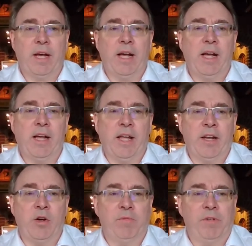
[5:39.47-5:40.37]

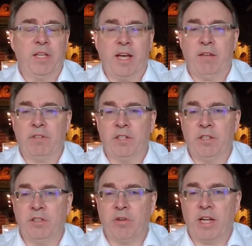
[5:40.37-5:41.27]
and hopefully have a
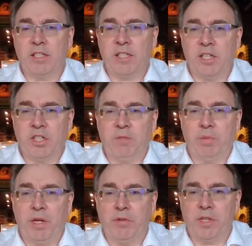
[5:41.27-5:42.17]
good
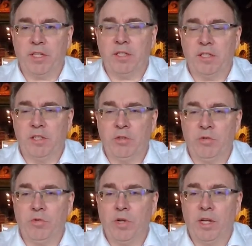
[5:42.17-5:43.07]
transition period
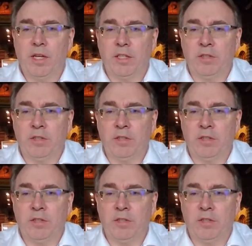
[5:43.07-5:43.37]
to